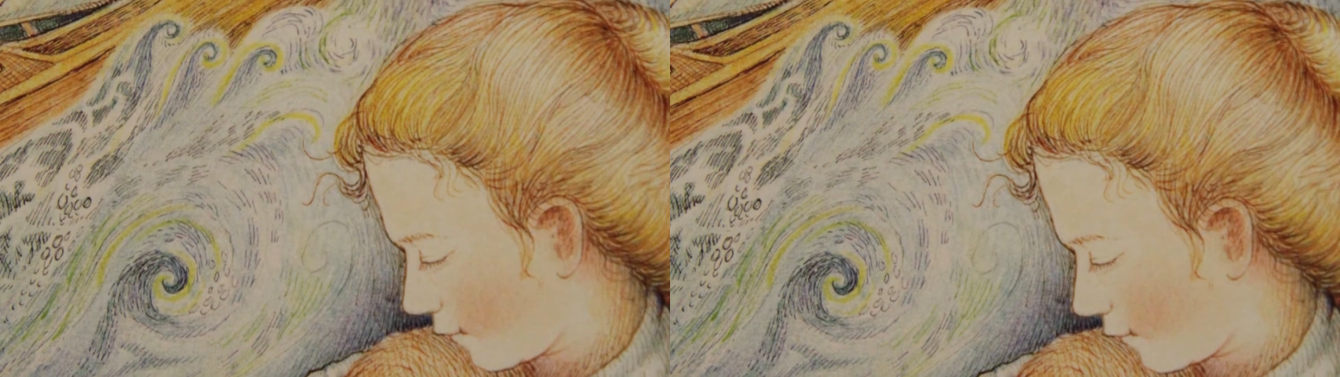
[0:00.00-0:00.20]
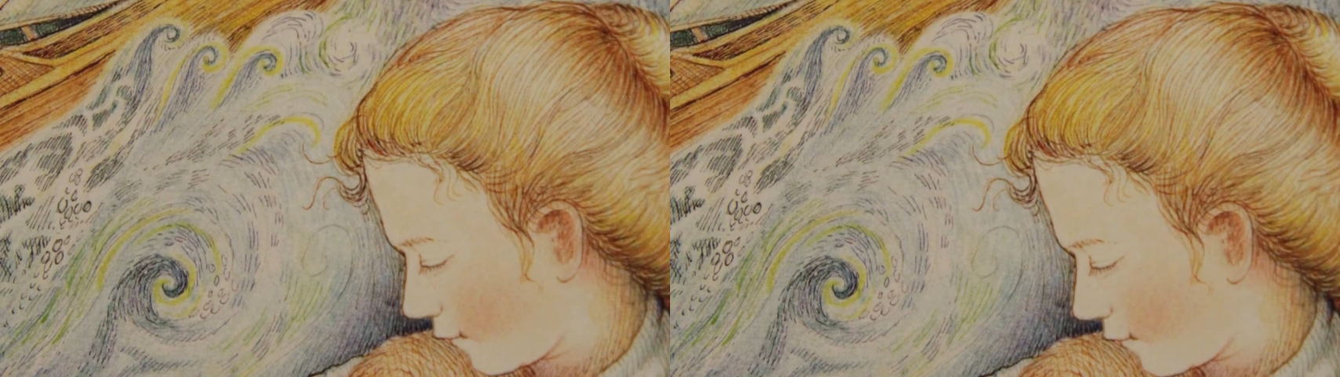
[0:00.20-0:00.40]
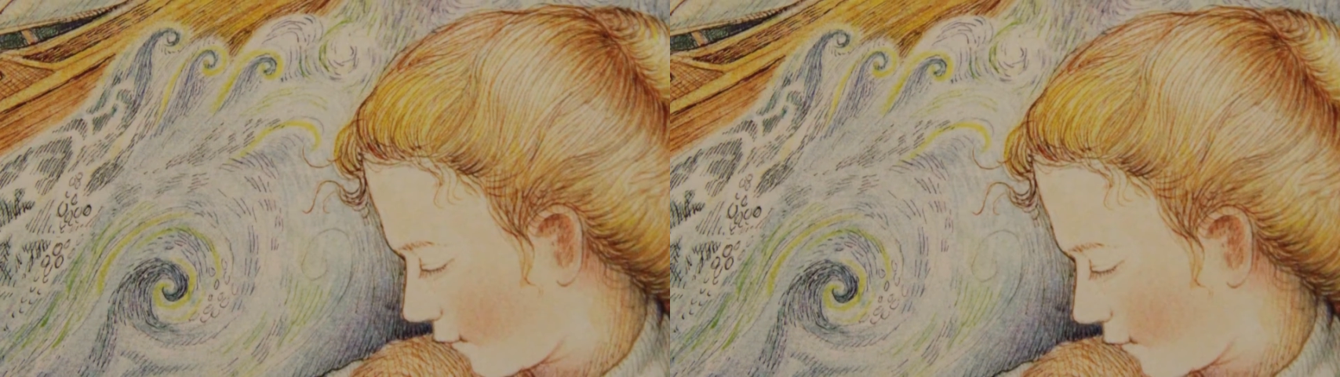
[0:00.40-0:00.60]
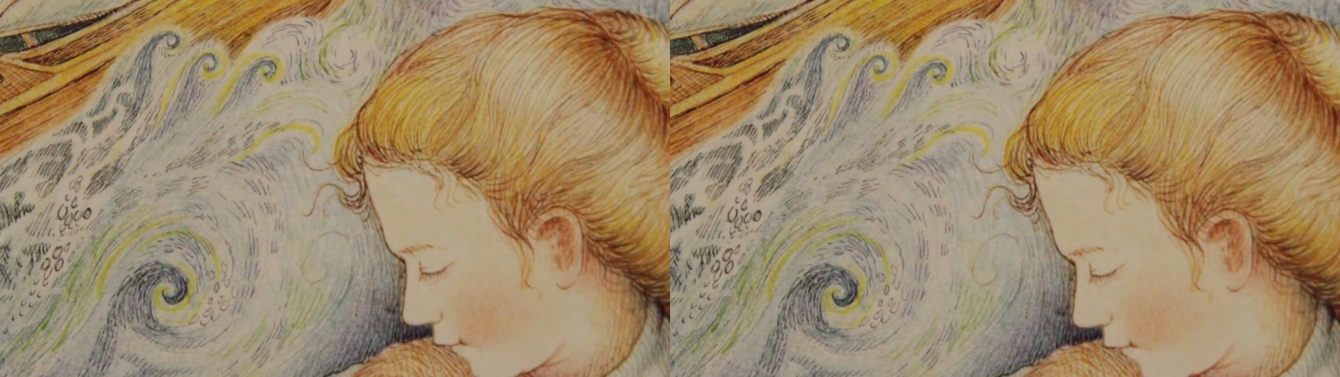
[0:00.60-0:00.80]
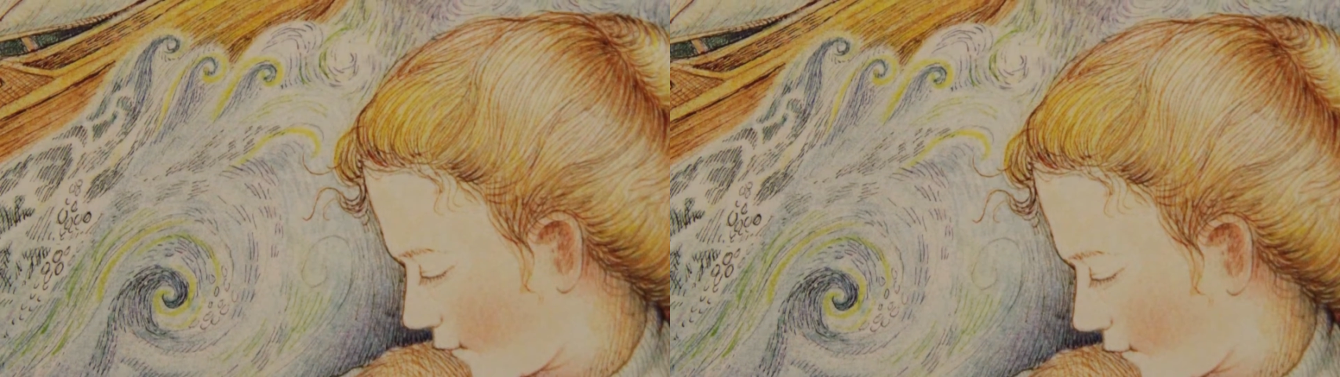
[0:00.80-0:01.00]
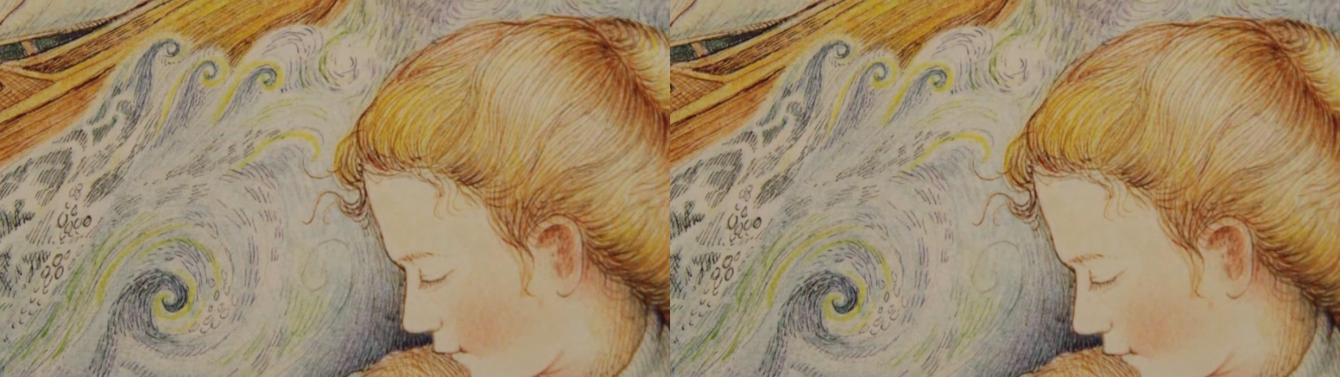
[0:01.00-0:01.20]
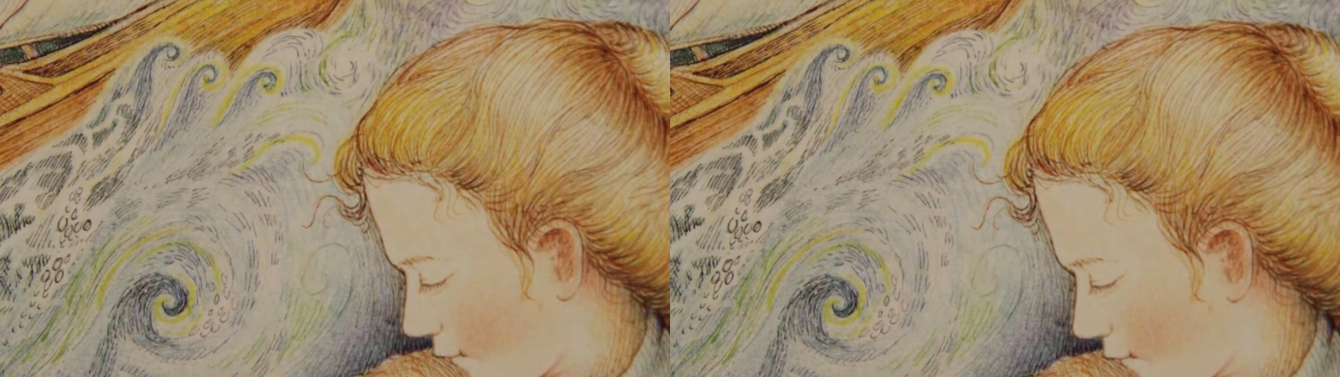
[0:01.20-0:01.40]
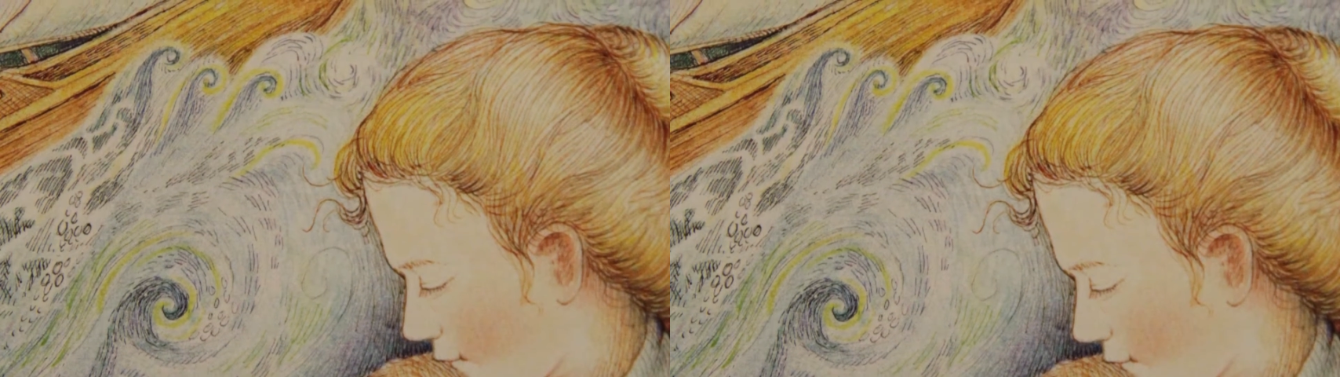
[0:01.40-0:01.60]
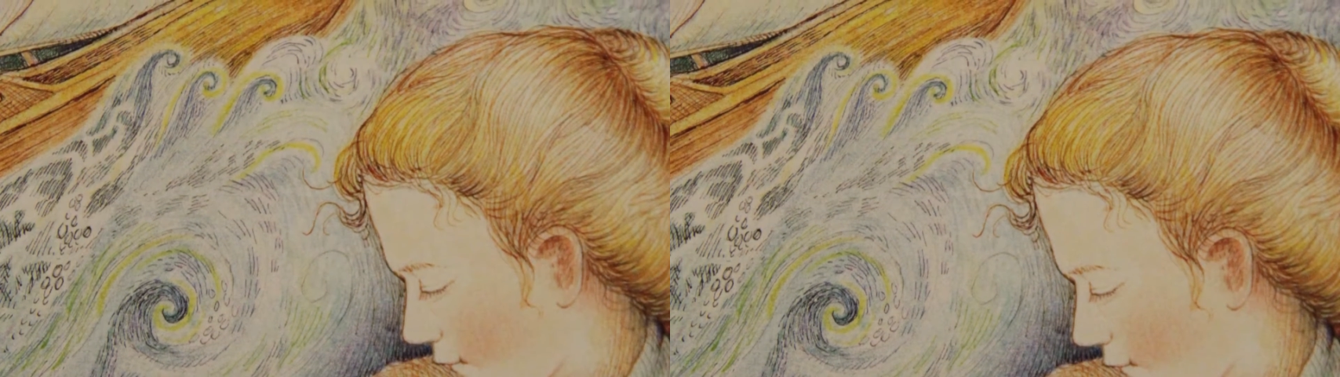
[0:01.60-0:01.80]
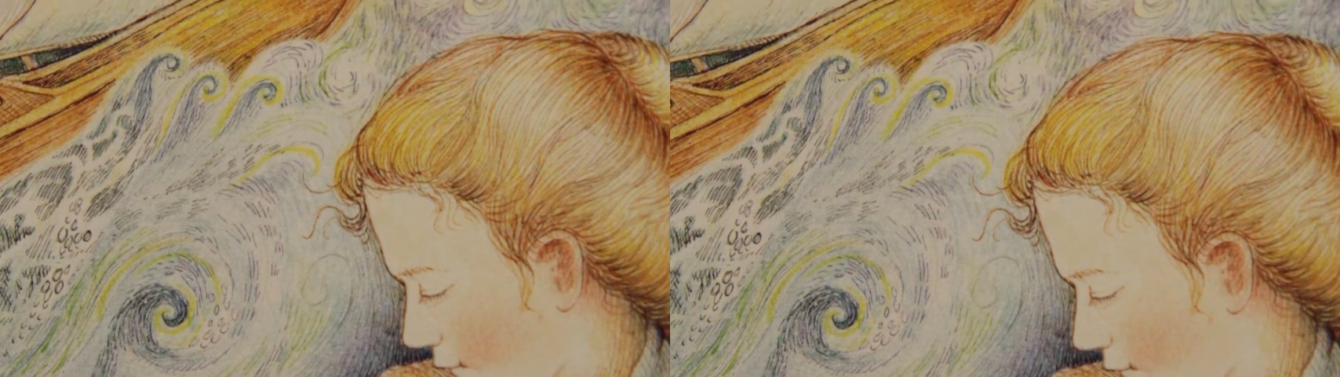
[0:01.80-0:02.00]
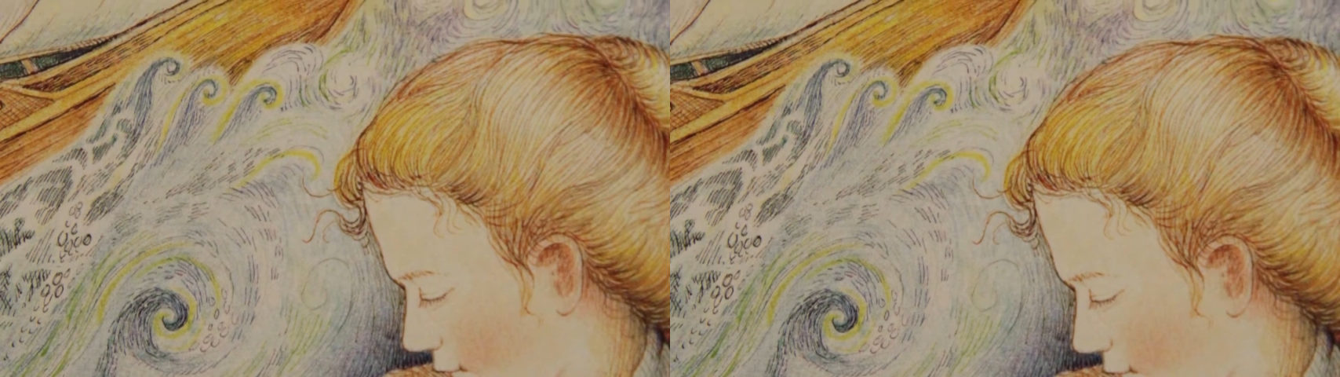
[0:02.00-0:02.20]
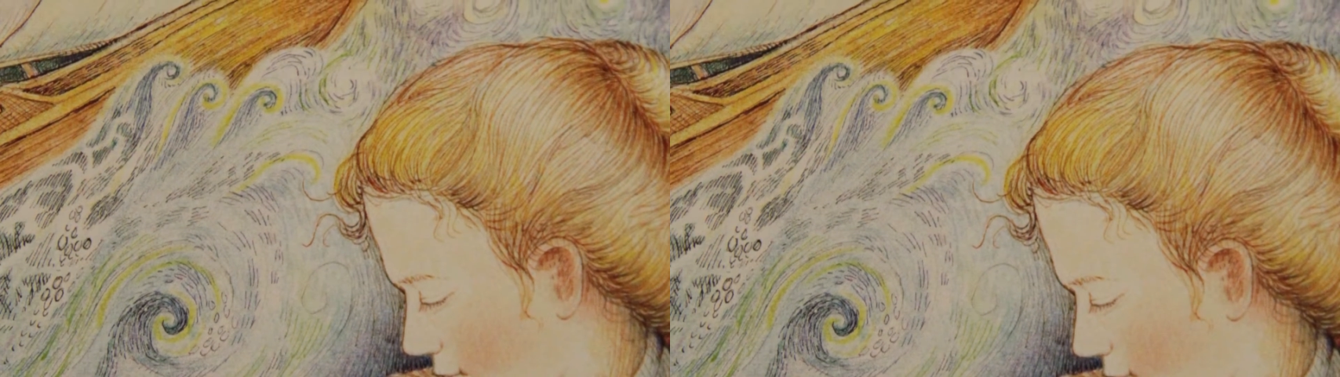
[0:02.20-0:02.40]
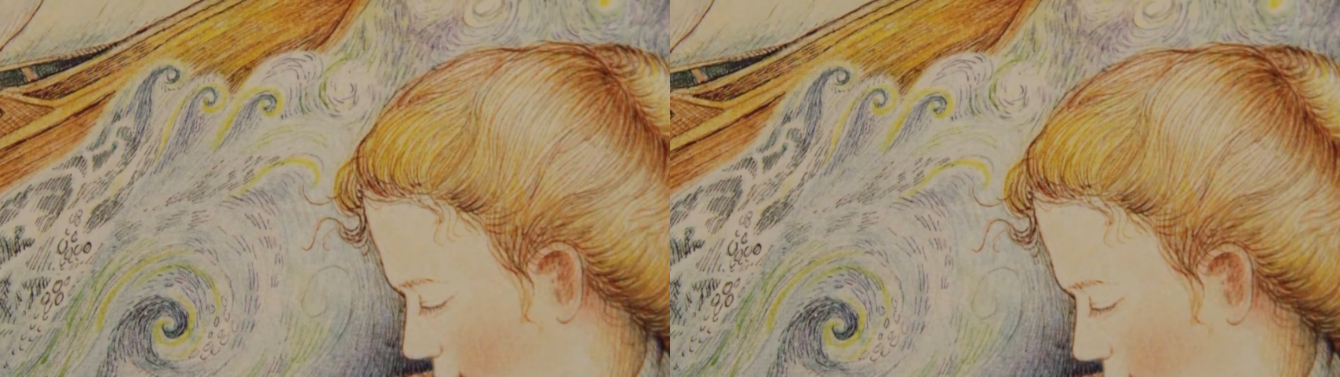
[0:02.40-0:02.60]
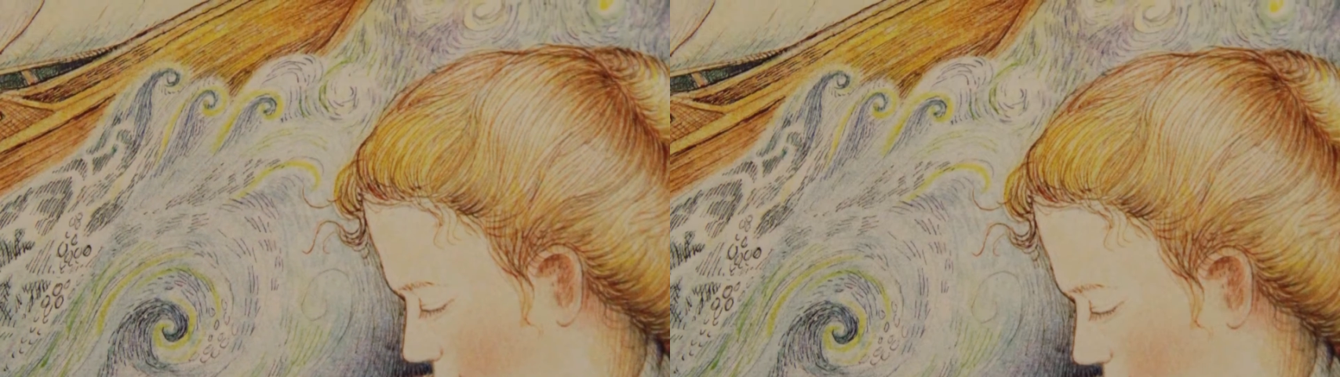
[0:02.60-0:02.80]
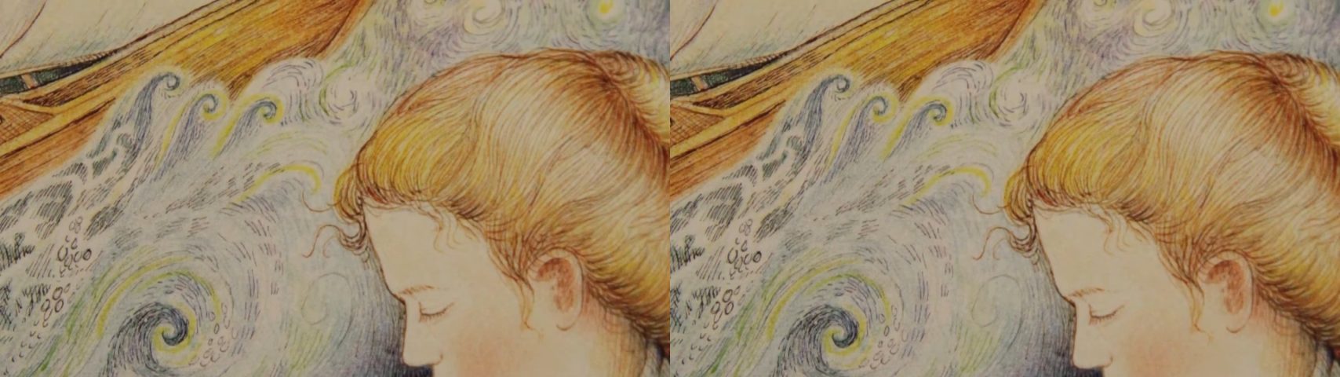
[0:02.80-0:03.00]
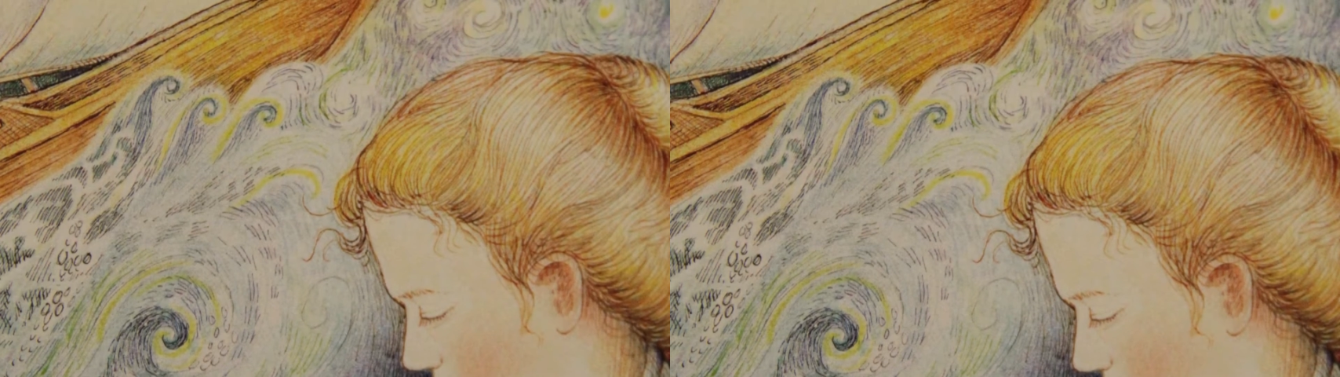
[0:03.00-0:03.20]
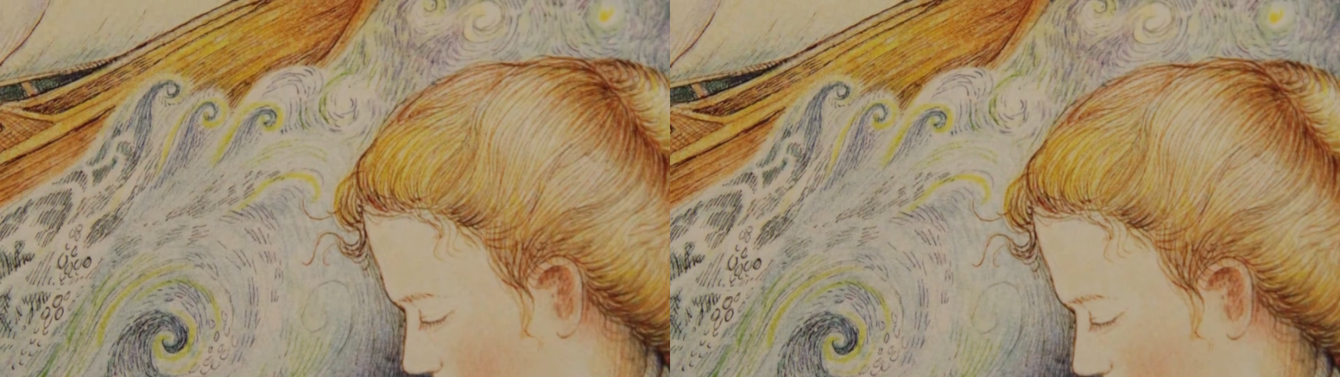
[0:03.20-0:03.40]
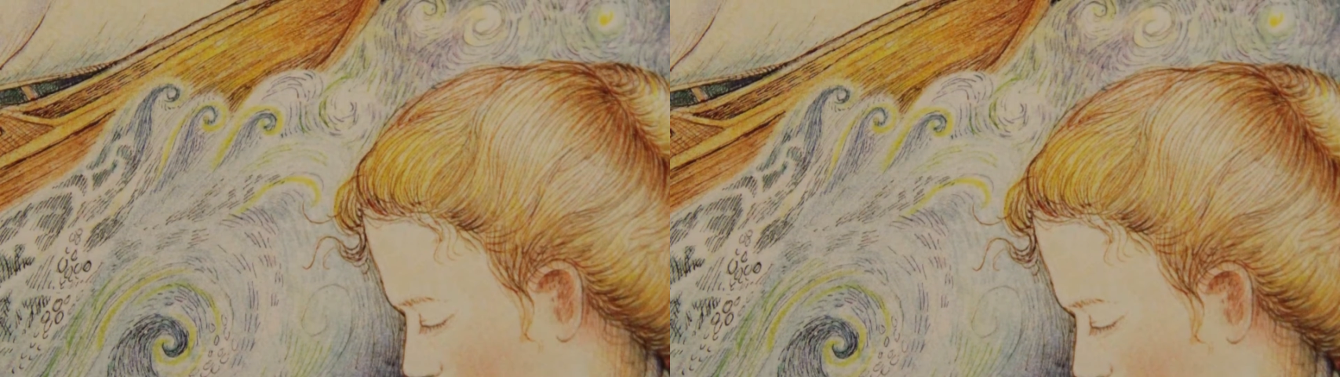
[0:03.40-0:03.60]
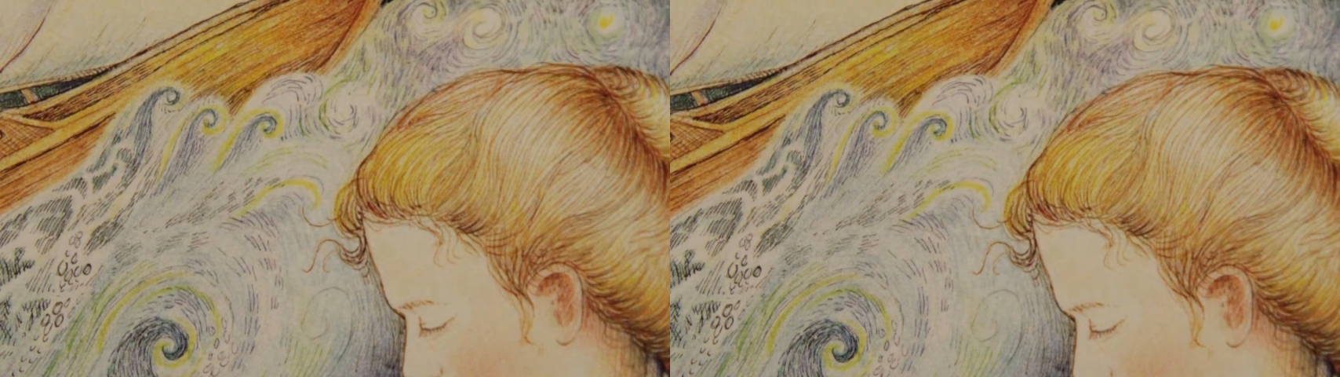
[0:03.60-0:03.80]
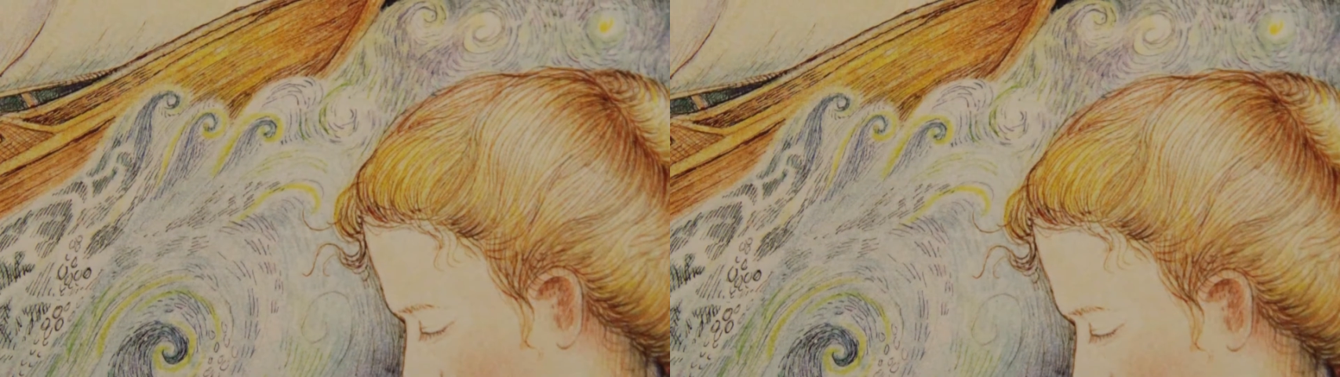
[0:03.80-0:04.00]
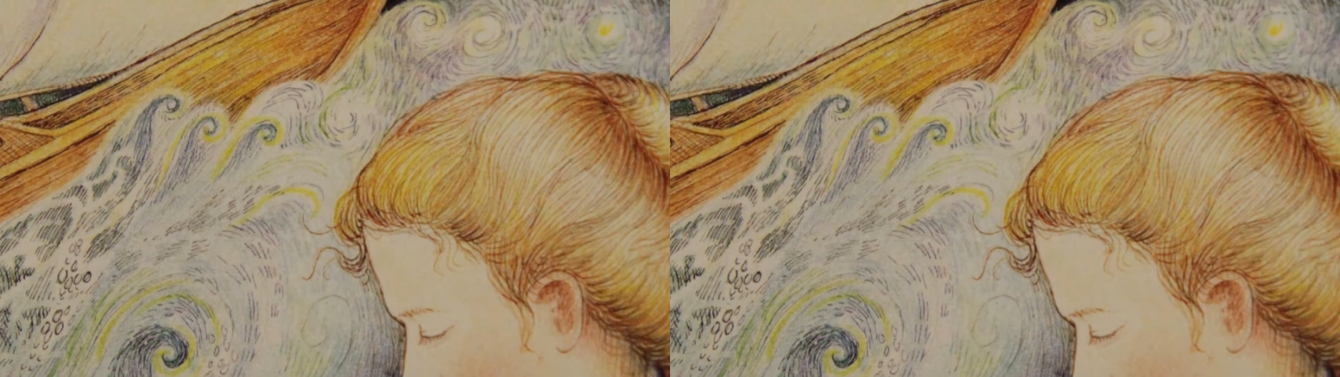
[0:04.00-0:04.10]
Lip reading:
Nobody's mouth can be seen.